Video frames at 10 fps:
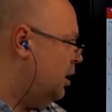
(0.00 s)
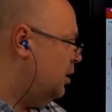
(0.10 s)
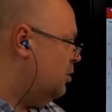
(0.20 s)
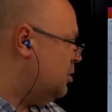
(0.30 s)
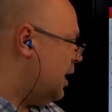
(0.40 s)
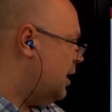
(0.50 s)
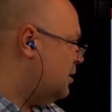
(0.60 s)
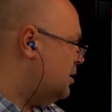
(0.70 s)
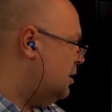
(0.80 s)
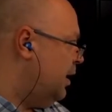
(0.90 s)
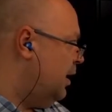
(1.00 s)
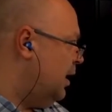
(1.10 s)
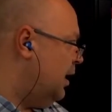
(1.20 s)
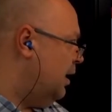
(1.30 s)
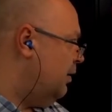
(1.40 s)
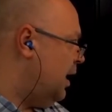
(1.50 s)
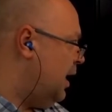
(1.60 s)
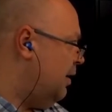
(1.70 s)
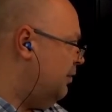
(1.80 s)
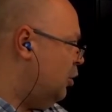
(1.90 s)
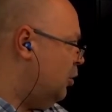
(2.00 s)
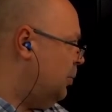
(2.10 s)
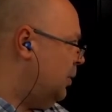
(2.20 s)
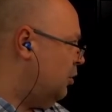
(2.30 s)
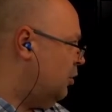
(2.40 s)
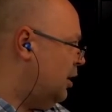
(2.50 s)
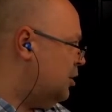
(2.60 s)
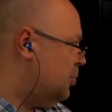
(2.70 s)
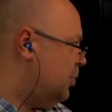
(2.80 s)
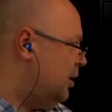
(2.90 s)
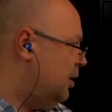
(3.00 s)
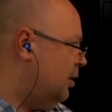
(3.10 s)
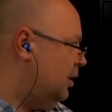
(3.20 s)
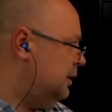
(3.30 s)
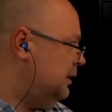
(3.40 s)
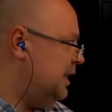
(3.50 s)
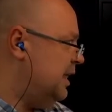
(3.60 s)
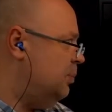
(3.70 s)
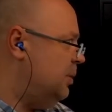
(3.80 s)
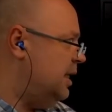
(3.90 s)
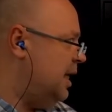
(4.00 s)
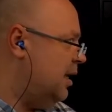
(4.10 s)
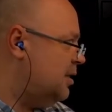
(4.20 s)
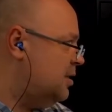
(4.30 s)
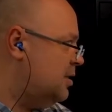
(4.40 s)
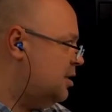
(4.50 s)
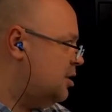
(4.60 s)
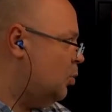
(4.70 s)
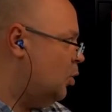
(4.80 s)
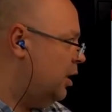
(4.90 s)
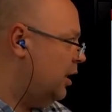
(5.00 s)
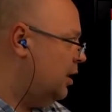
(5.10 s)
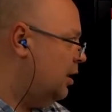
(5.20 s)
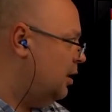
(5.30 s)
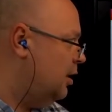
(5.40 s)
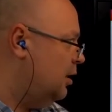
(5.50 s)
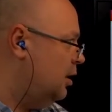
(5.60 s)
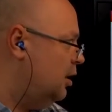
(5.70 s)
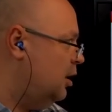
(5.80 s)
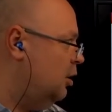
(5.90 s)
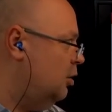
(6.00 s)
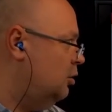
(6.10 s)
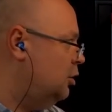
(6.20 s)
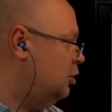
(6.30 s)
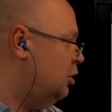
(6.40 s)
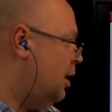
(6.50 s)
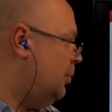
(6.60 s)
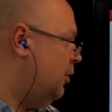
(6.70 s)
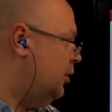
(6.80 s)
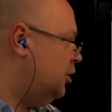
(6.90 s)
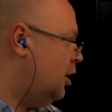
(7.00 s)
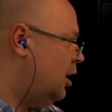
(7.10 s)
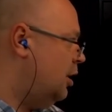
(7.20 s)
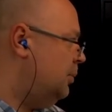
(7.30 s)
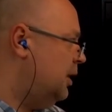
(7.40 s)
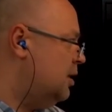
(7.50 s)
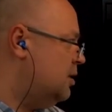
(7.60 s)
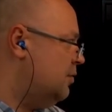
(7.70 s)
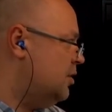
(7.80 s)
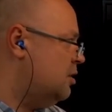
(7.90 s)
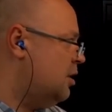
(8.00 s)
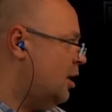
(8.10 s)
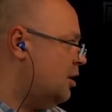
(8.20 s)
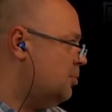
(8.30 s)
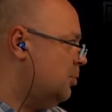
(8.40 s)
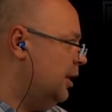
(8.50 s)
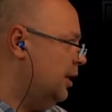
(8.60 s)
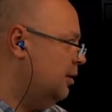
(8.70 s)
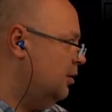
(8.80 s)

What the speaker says: He's asked, I have an open credit spread on TPX. This morning, huge drop on the chart because of a stock split.